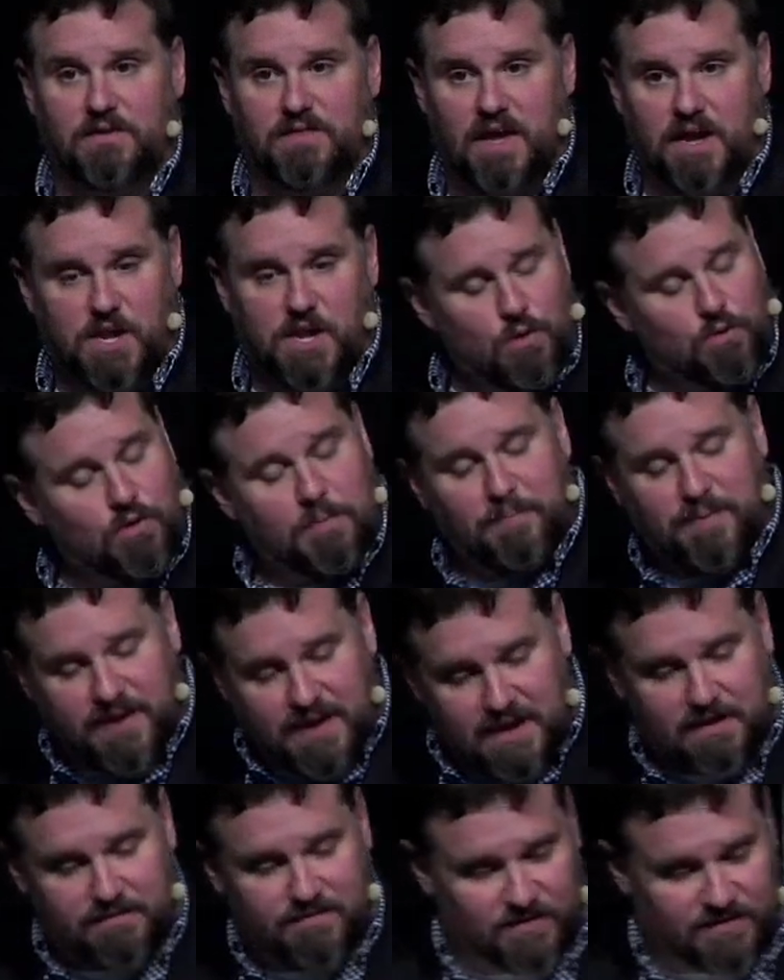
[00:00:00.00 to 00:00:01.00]
that you'll
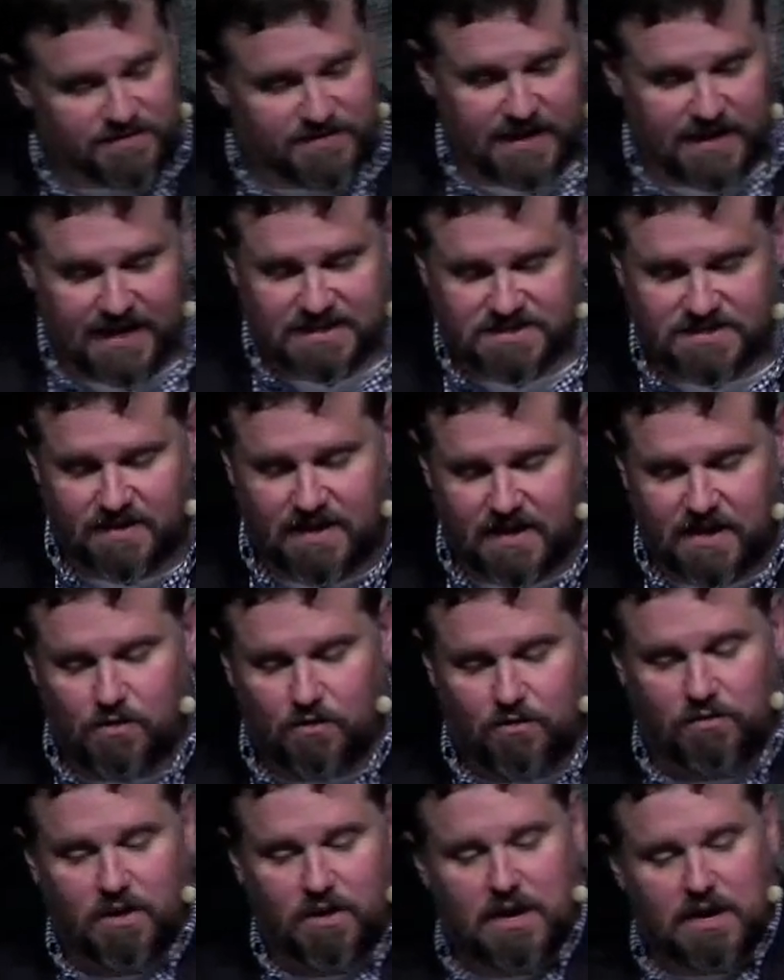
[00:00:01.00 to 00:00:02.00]
repent of your sins, and that
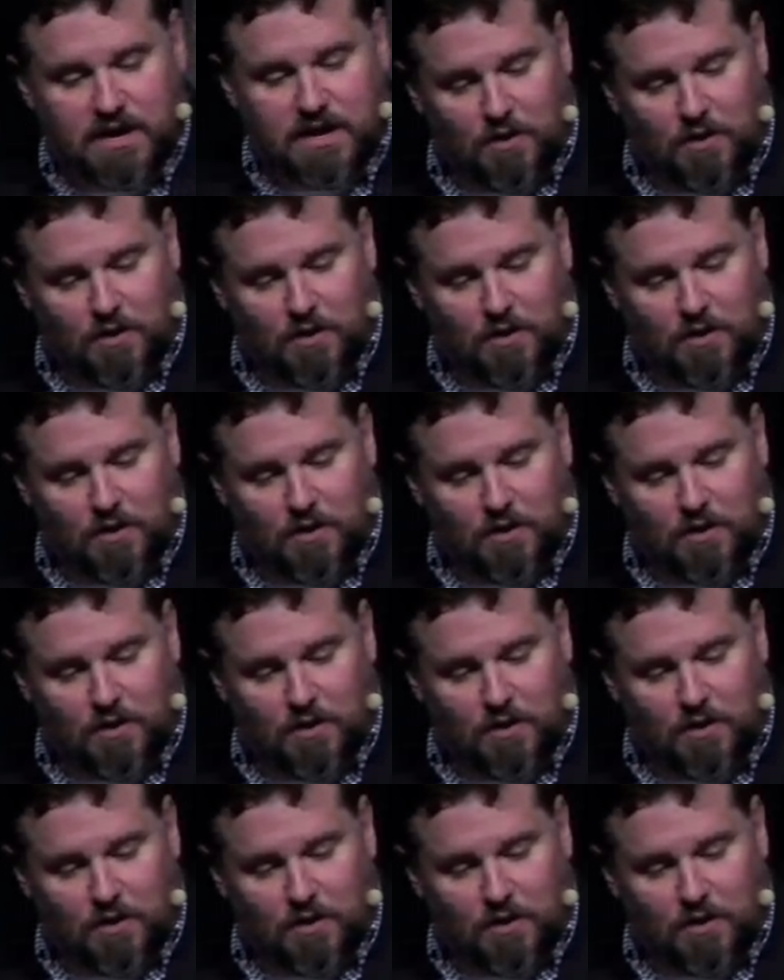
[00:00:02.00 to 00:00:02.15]
you'll,